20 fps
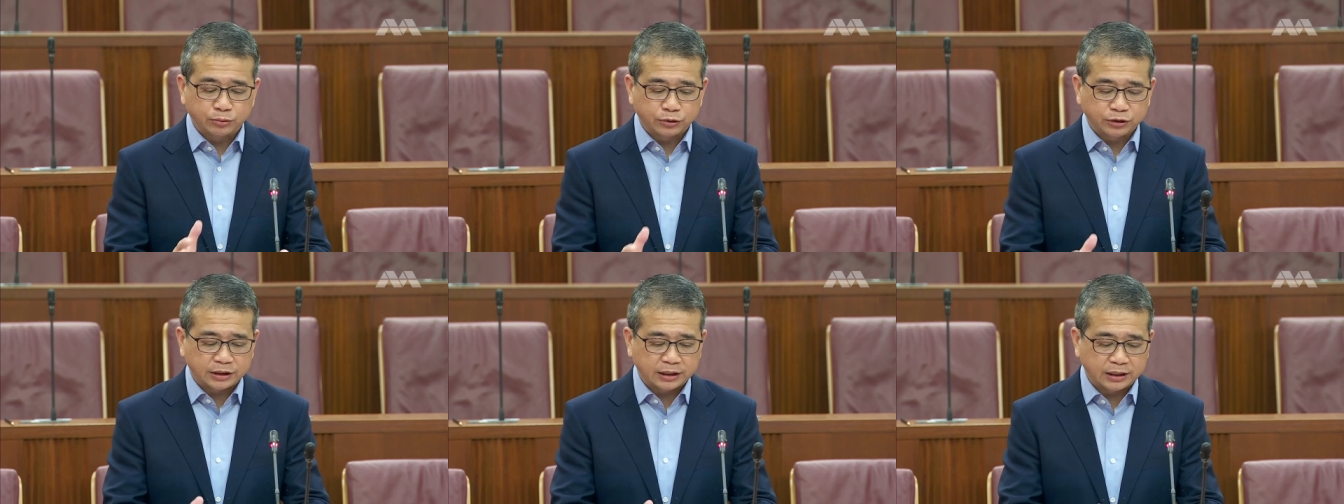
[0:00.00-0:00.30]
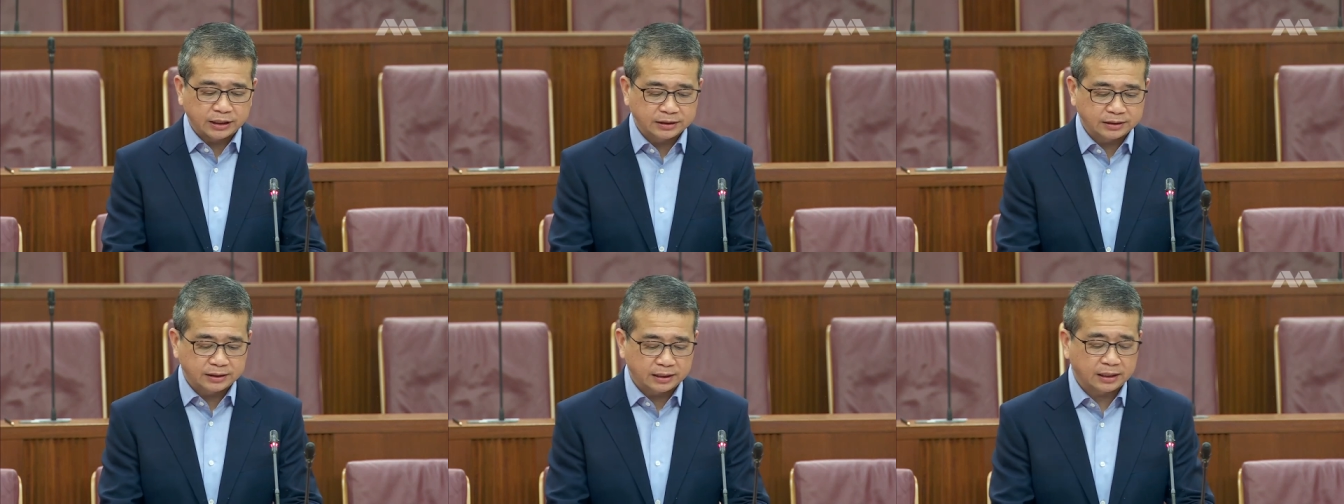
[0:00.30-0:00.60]

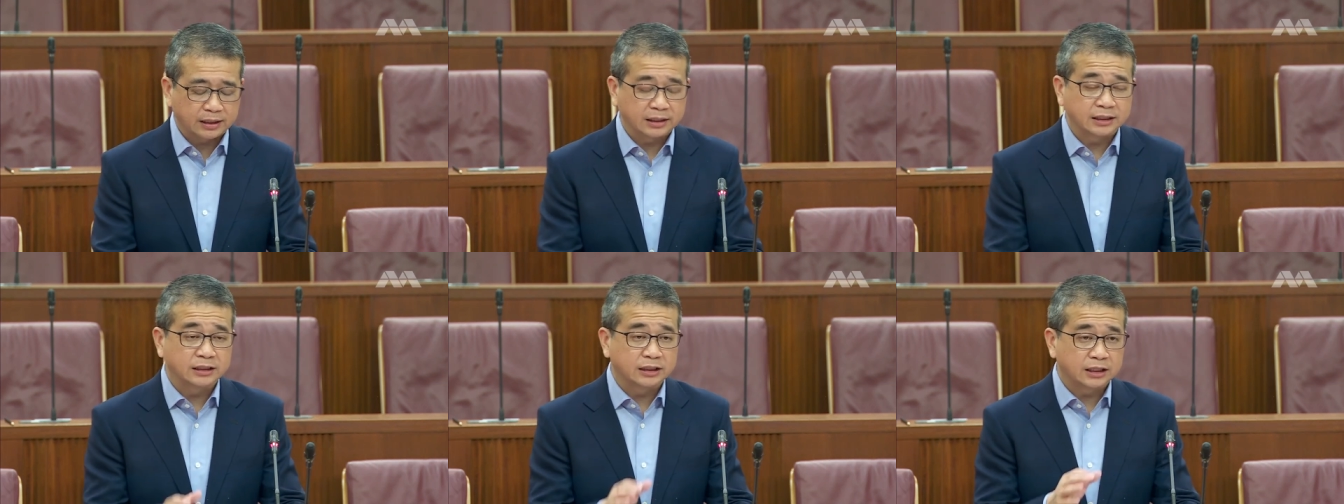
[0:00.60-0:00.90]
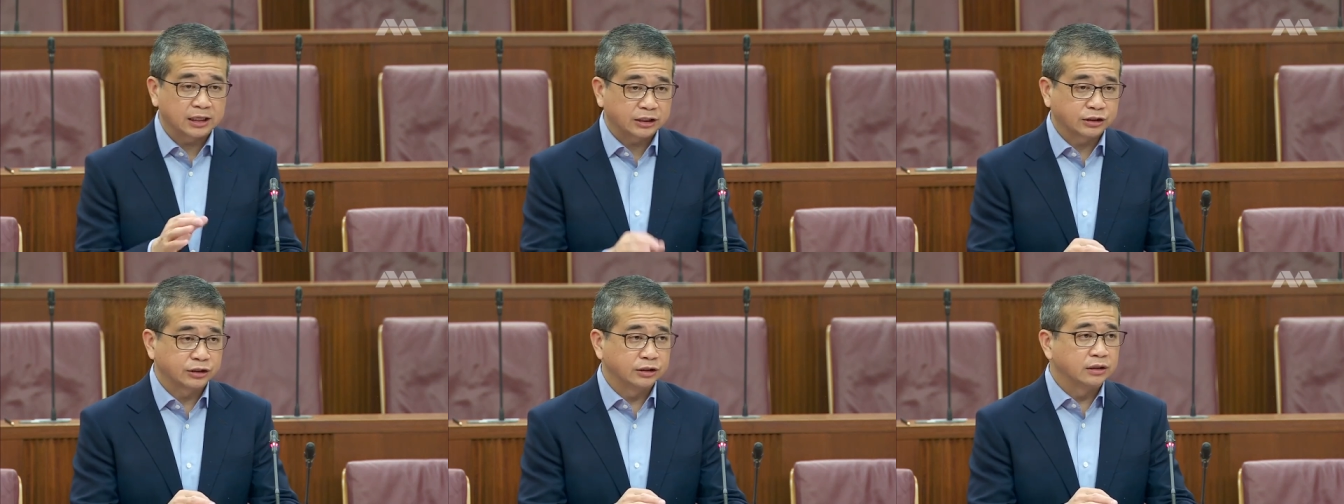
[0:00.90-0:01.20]
proceedings that are
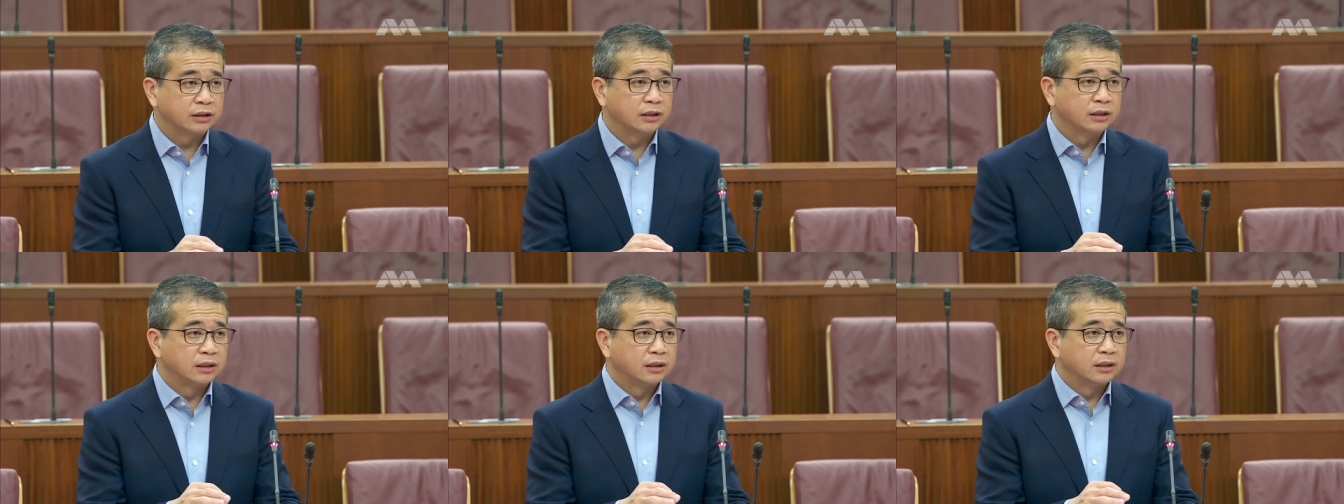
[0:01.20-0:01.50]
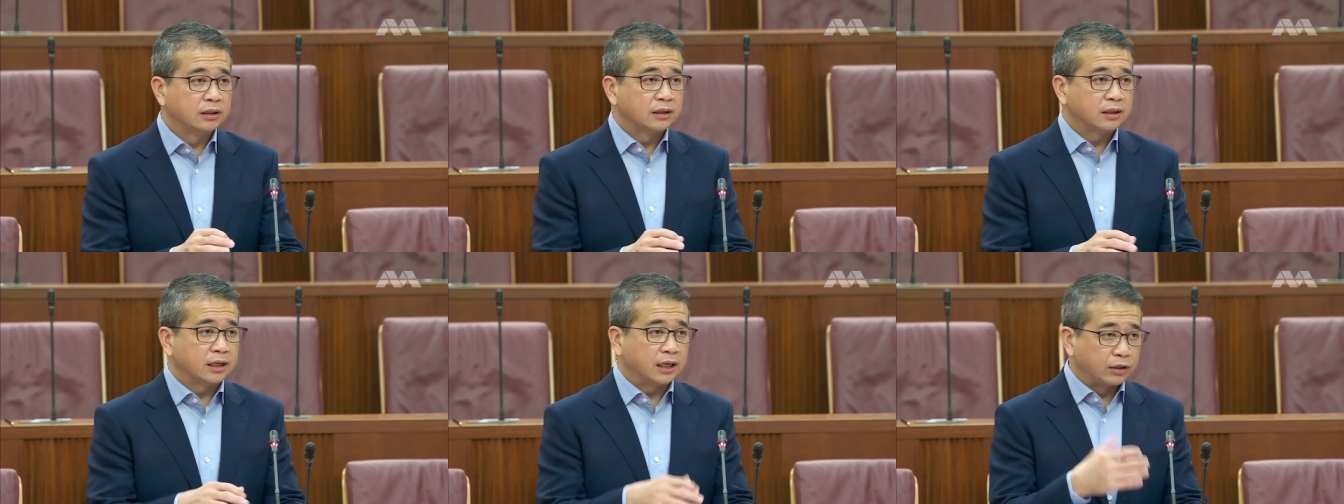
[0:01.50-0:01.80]
international
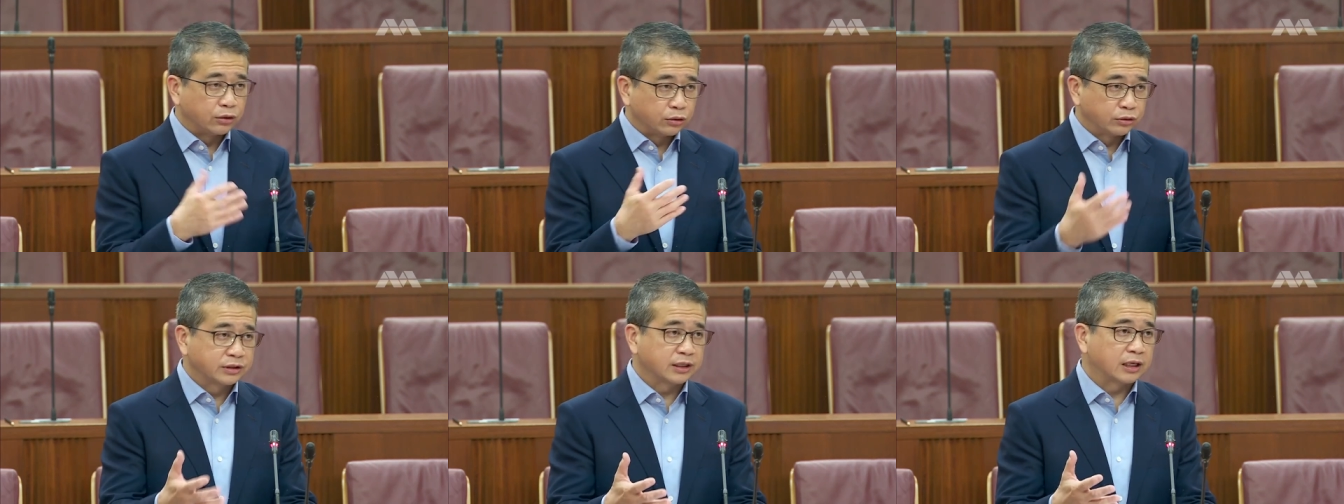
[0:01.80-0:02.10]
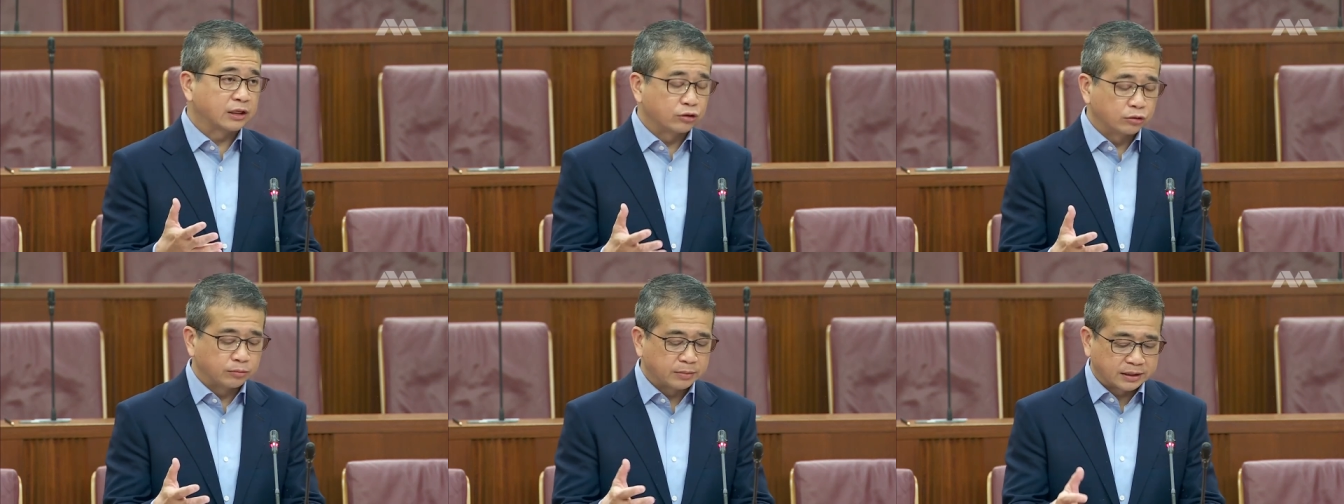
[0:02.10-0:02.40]
and those
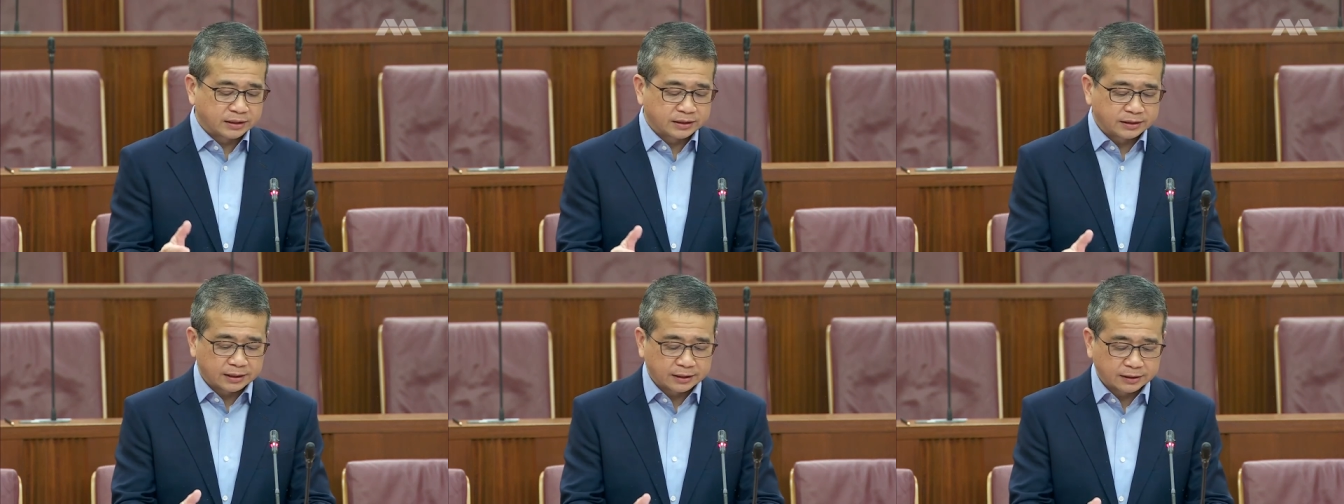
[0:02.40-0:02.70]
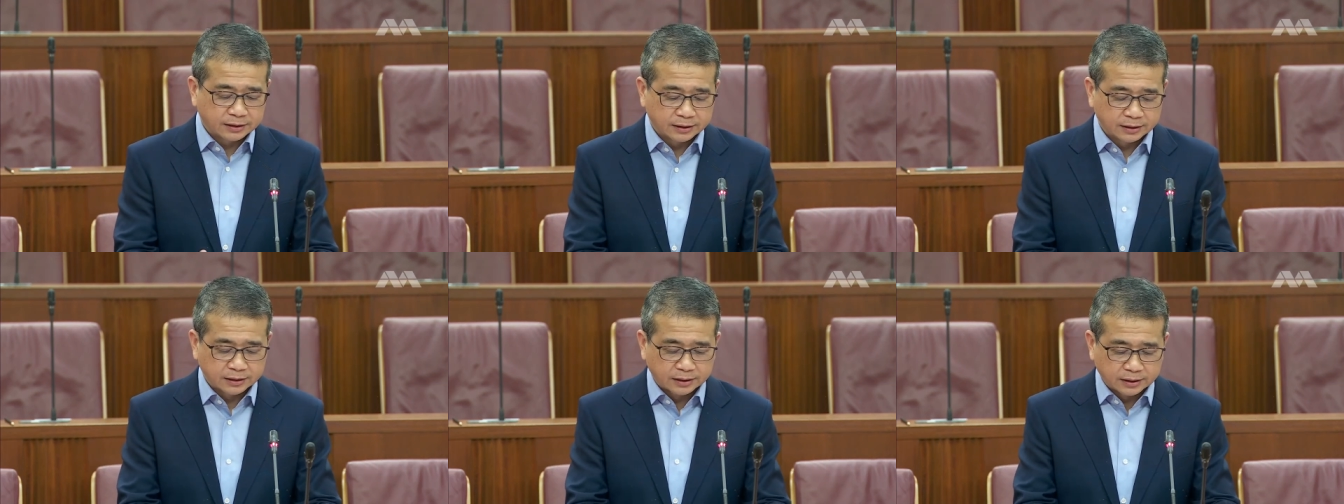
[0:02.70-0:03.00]
that are
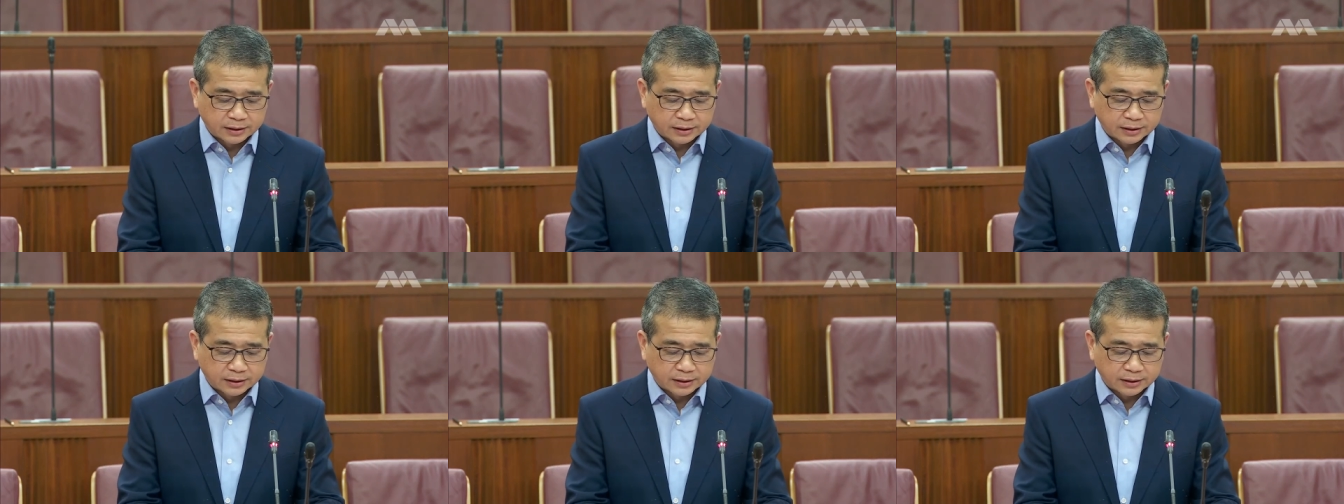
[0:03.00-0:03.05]
domestic.